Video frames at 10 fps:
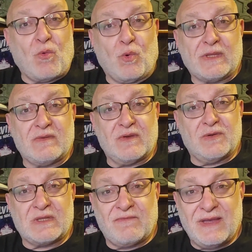what to do
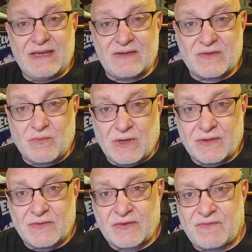with the vase?
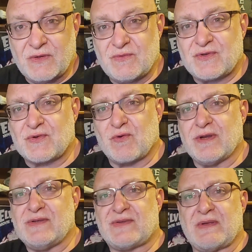Well, there's a few
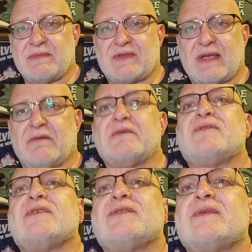stories. Some say it
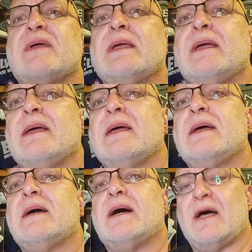was just
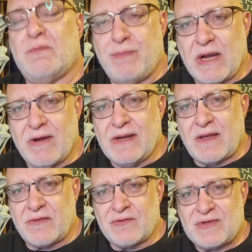uh,
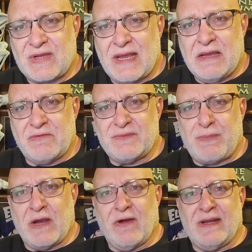buried, others say it was
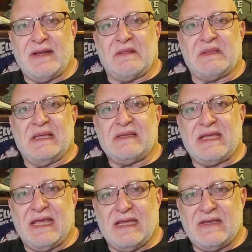buried in a
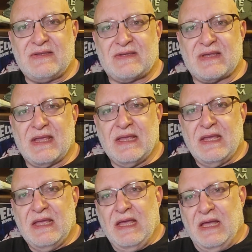lead case
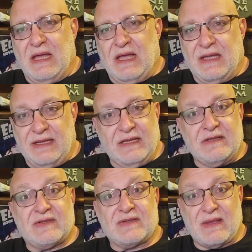uh,
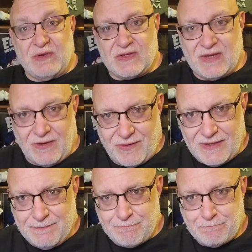in a
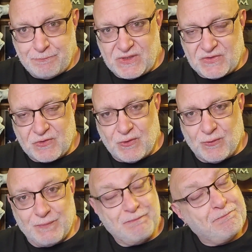cemetery.
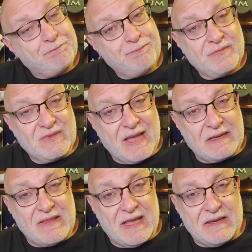So,
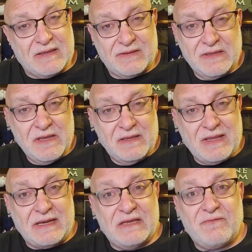not a lot of
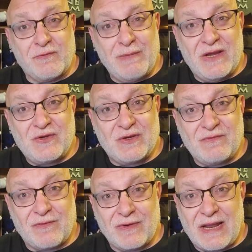lot of
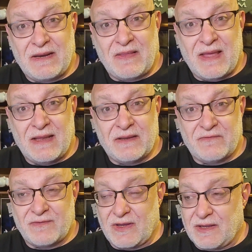information for not a lot
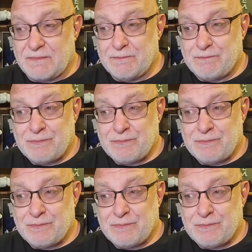of uh,